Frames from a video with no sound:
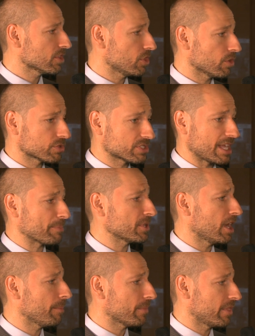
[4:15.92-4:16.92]
you know, stepped
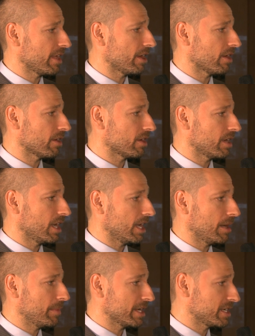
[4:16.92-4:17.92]
up their
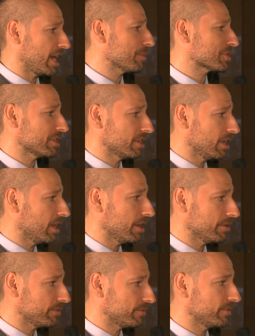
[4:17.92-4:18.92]
um, adoption
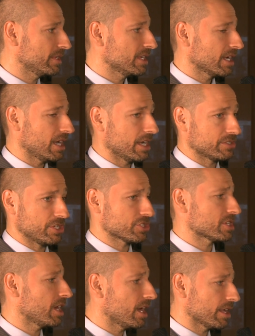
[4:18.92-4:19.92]
of uh,
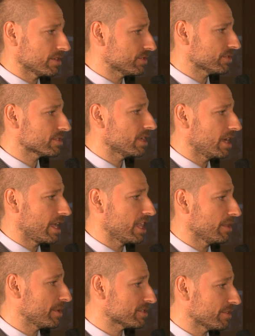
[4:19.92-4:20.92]
digitized uh,
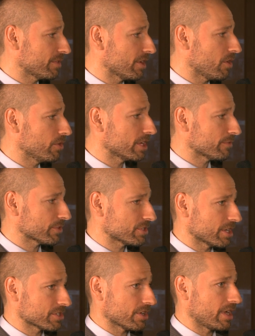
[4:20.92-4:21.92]
elements of their own
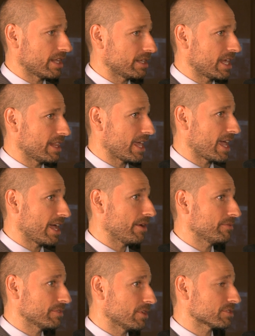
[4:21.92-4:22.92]
infrastructure, and, and they
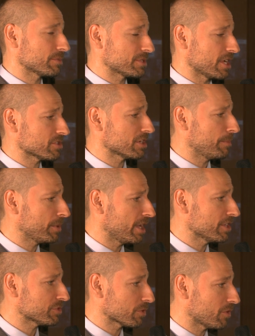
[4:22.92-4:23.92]
have you know substantial
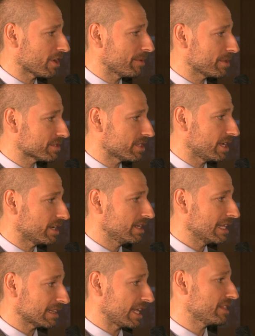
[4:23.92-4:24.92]
compliance requirements that
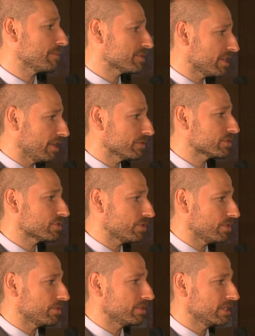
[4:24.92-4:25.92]
lend themselves
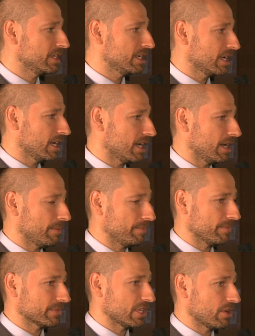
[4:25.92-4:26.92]
to
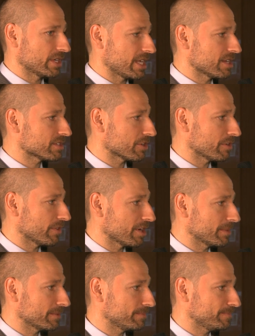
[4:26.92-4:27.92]
um, you know a data center
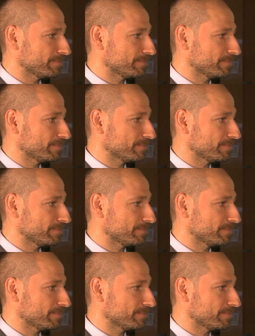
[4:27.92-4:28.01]
environment.